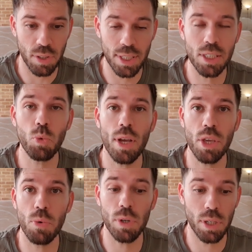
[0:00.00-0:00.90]
So this is where
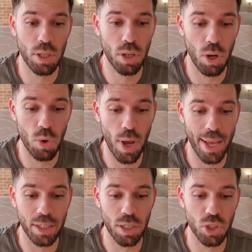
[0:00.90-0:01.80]
you would go
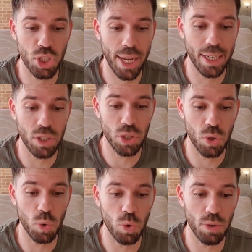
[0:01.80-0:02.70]
and change
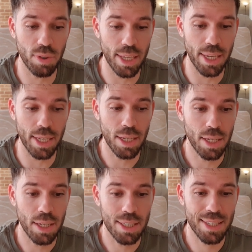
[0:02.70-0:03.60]
all of the
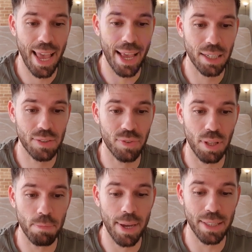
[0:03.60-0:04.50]
text for
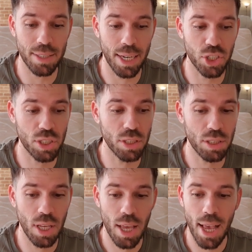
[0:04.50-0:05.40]
the main
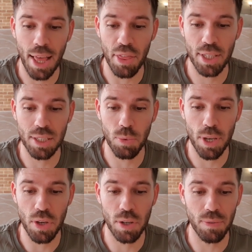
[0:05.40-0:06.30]
sections. And this is
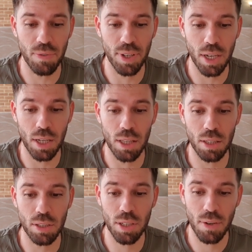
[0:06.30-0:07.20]
where you
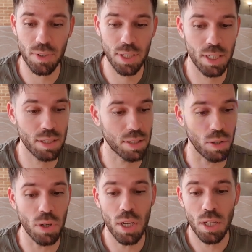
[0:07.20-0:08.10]
configure the services.
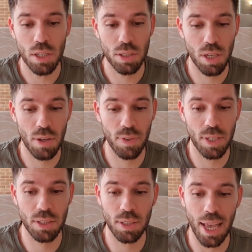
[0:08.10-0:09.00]
So
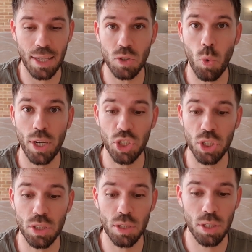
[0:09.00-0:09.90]
service has
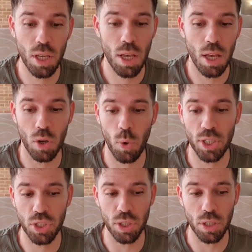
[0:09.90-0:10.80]
questions, a
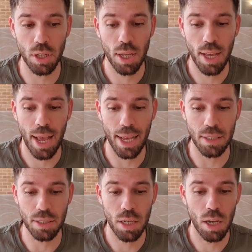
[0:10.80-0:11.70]
question
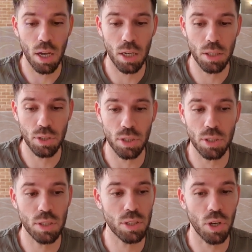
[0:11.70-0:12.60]
has
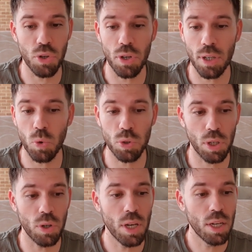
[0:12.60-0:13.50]
answers. So you can
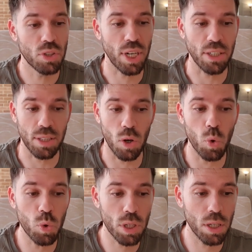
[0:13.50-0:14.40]
also change the
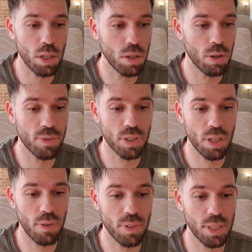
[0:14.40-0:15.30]
order of the
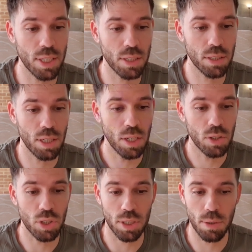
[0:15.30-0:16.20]
services,
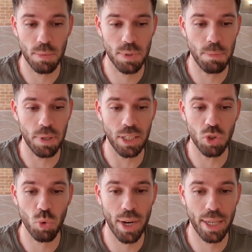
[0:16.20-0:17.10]
just simply
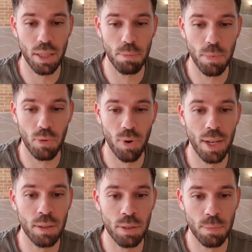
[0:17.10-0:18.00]
dragging them
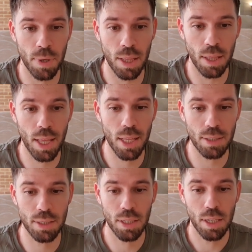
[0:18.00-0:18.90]
around like that.